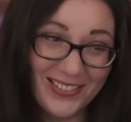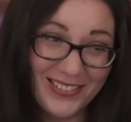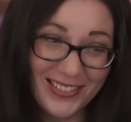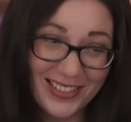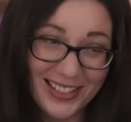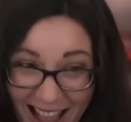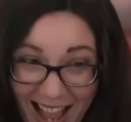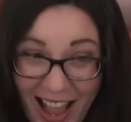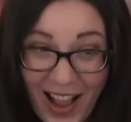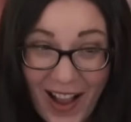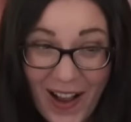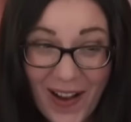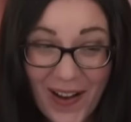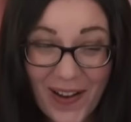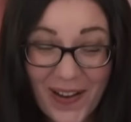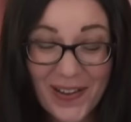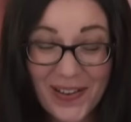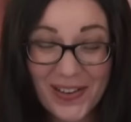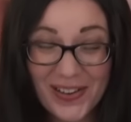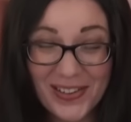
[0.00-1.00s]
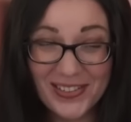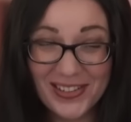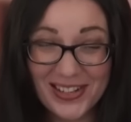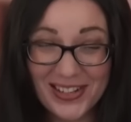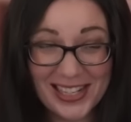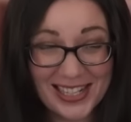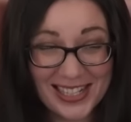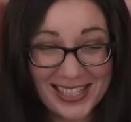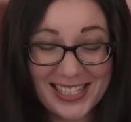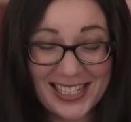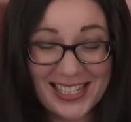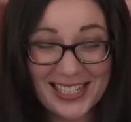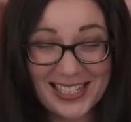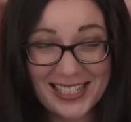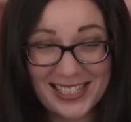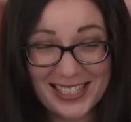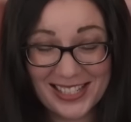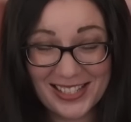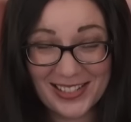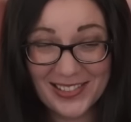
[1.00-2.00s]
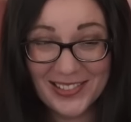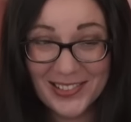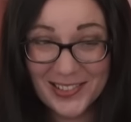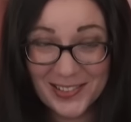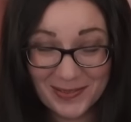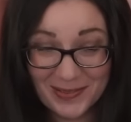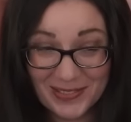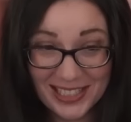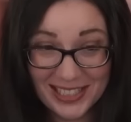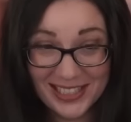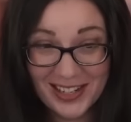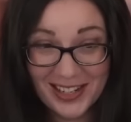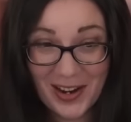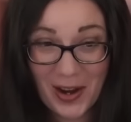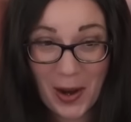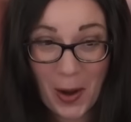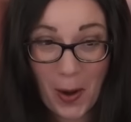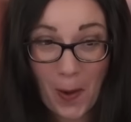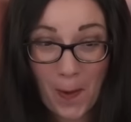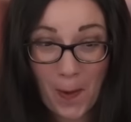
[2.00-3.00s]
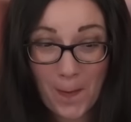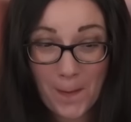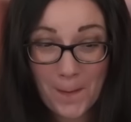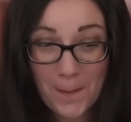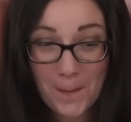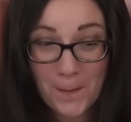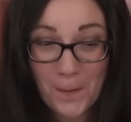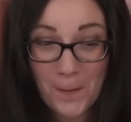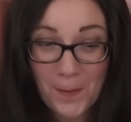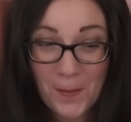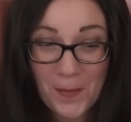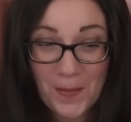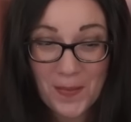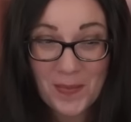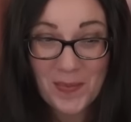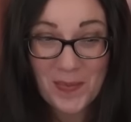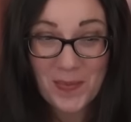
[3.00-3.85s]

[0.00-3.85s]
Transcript: Or anymore. Oh, it's gonna zoom. Gadget.